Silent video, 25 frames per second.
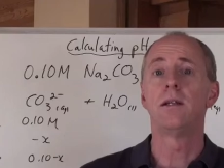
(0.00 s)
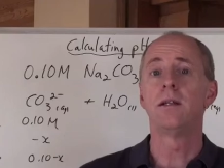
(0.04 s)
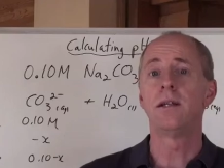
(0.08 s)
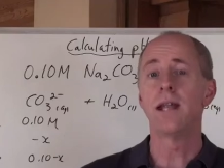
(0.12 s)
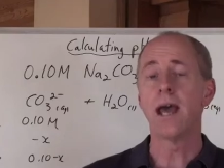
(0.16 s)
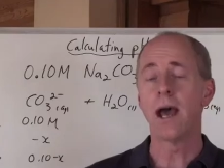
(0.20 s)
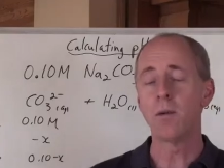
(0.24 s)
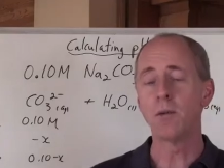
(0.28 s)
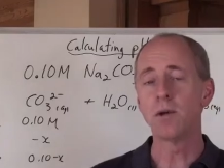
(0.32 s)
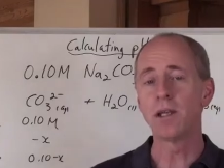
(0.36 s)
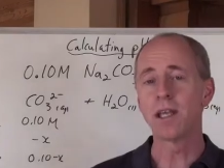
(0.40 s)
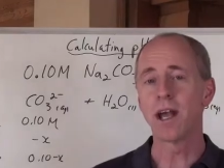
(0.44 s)

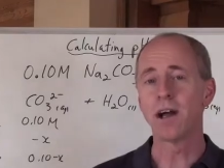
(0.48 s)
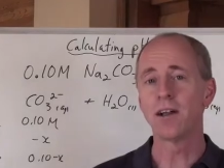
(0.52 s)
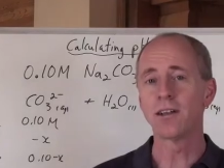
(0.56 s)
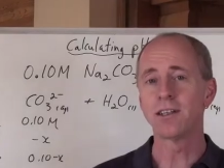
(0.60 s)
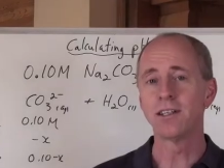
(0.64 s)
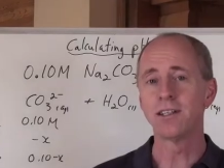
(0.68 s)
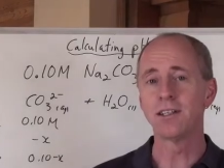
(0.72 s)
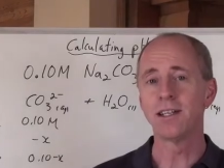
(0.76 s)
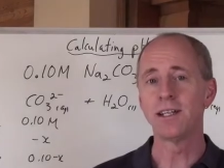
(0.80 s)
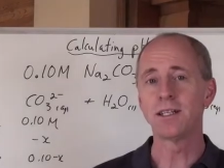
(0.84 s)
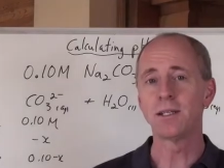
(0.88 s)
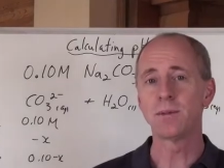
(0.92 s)
Now we
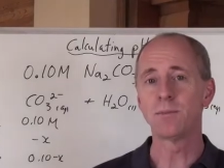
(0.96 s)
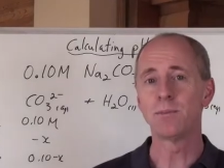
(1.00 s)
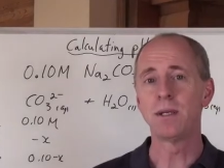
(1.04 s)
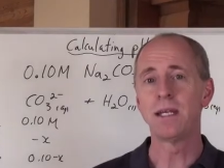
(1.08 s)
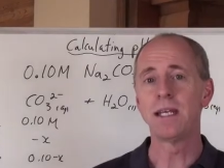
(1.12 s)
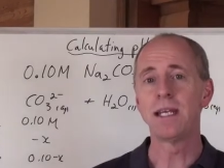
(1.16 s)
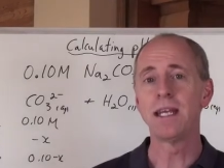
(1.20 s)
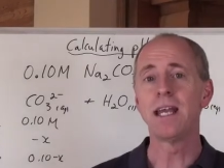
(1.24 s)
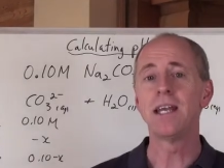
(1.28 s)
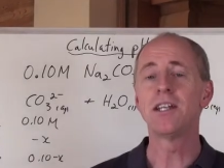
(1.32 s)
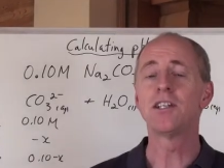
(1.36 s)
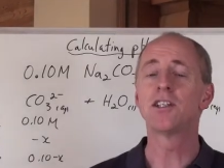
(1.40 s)
calculate the
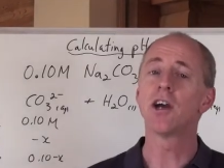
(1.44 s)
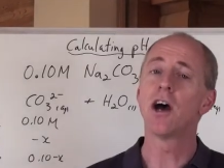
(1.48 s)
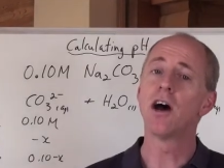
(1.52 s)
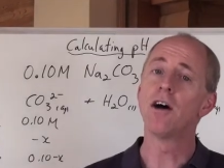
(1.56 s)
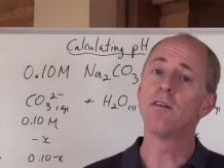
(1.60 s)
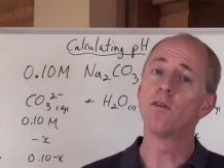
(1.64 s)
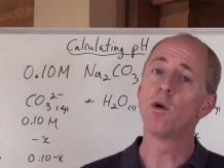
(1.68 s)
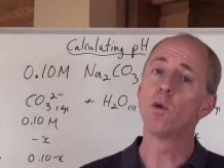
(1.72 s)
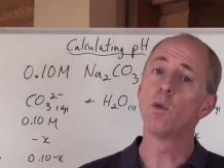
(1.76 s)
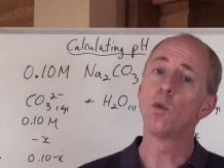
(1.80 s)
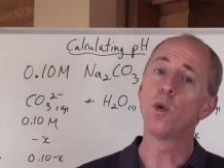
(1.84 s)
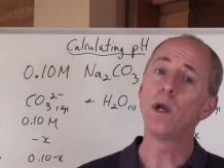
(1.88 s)
pH
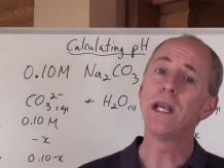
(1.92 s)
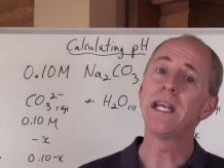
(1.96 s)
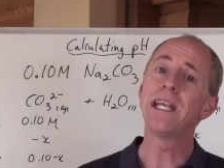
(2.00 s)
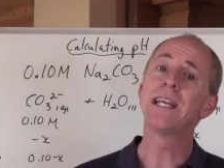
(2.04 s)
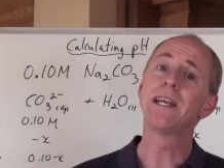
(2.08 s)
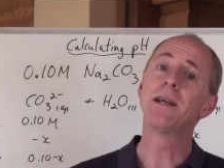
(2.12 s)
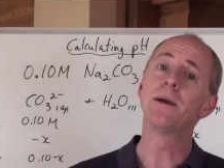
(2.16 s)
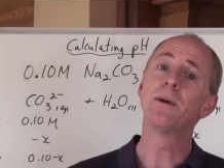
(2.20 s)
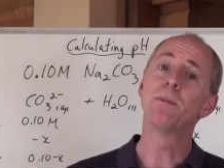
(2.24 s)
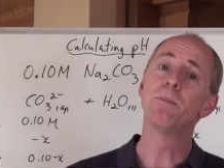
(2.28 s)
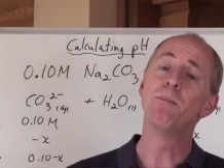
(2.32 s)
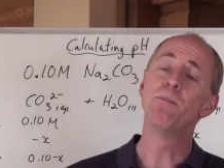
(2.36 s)
of a
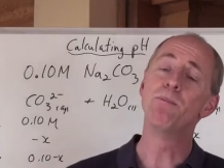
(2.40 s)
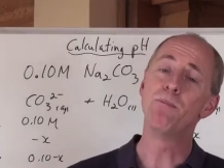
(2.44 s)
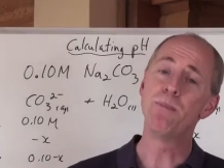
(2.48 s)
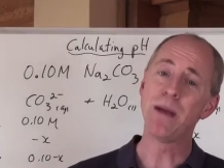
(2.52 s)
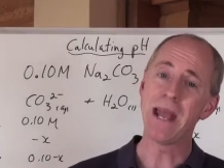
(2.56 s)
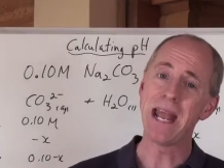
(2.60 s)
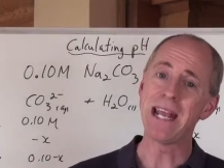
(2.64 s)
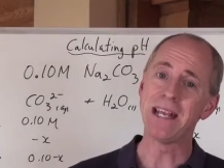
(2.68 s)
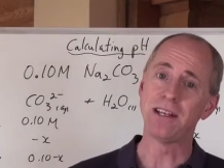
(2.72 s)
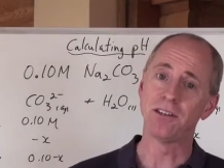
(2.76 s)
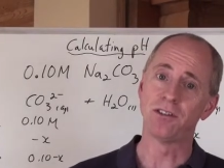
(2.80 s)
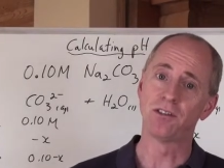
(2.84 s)
weak
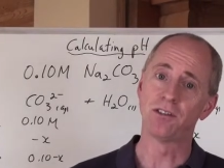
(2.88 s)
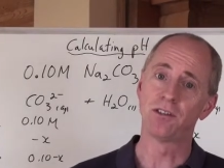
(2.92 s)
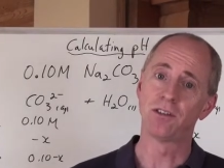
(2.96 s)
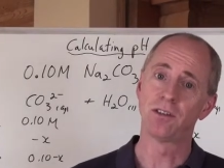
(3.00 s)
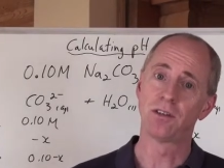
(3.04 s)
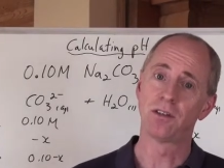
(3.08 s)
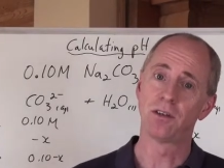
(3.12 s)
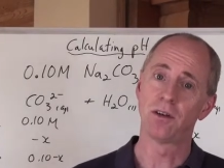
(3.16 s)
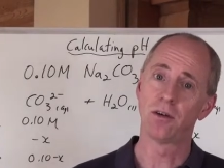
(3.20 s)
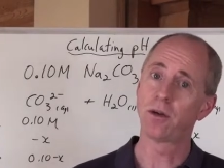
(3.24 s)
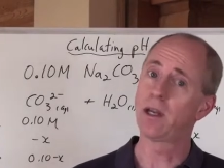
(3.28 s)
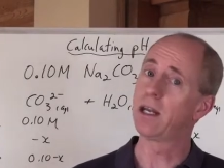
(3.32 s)

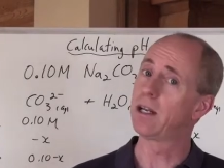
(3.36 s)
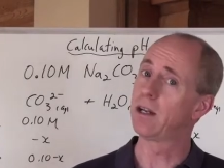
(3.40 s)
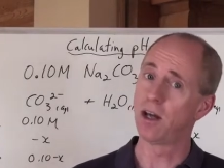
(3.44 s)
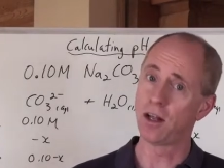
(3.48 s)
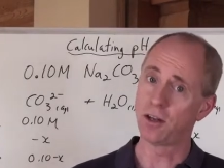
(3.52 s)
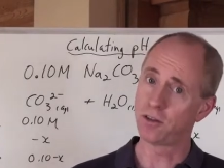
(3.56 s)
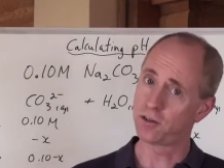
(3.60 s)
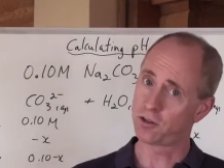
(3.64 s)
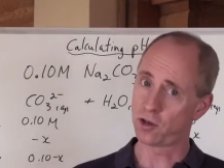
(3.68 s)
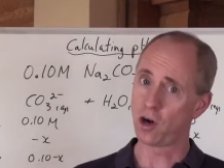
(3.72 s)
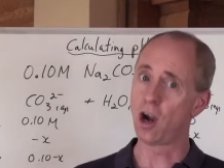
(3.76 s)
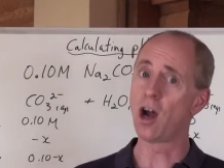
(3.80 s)
base. Okay,
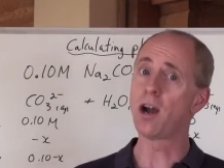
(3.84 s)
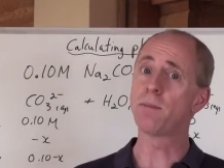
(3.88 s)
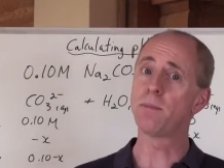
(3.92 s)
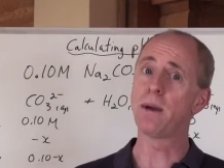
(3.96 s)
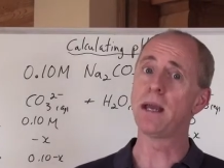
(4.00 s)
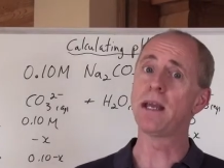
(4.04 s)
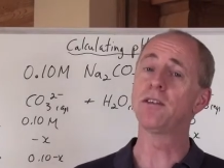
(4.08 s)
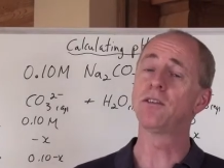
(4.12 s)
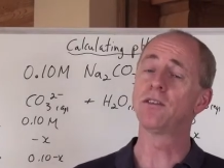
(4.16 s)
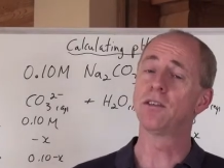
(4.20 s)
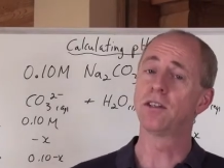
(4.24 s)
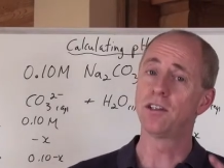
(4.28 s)
not a strong
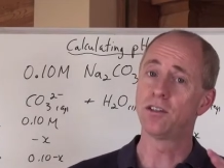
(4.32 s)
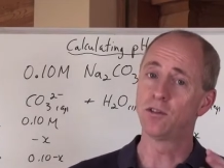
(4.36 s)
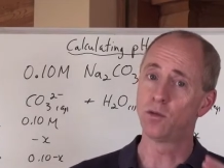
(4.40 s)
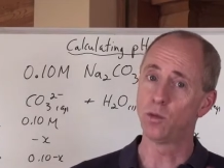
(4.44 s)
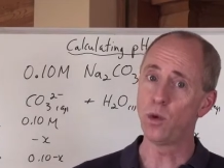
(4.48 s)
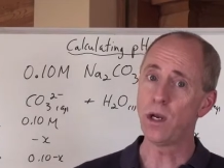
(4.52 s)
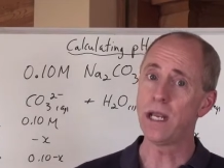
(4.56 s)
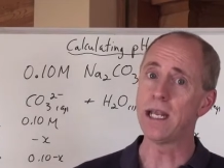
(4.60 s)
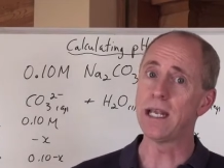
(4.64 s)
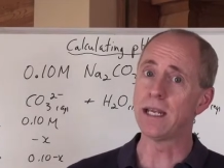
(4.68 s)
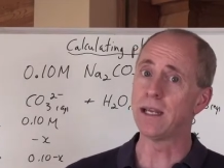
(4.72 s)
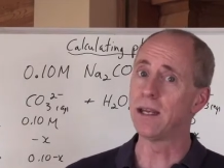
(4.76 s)
base, it's
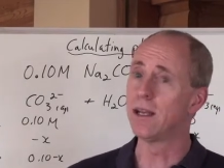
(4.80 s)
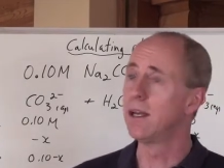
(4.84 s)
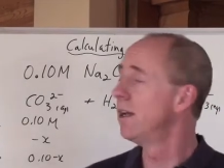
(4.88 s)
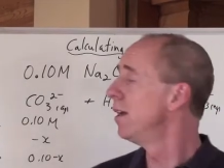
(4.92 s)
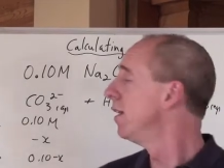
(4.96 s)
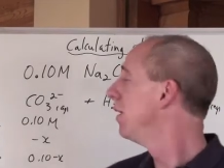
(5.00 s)
weak.